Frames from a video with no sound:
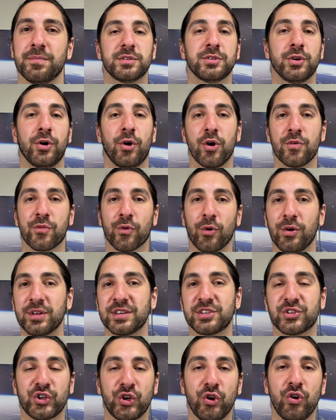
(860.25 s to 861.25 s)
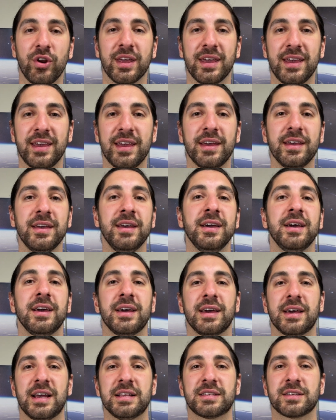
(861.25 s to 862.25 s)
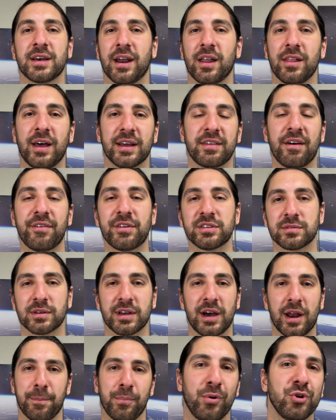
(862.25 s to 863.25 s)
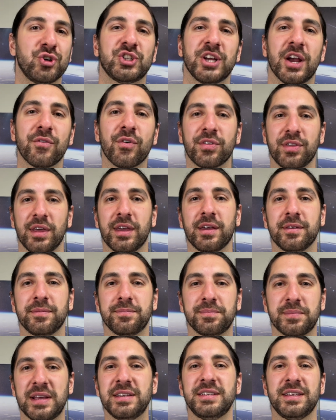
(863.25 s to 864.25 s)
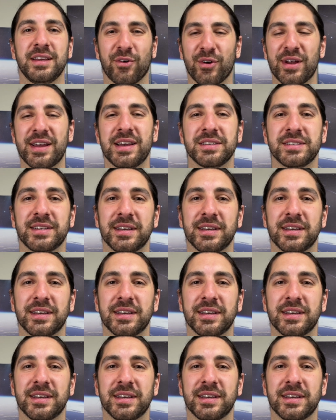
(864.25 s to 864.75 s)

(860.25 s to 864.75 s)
So overall, this tuning here, it's kind of like they've just kind of pushed everything into your ears,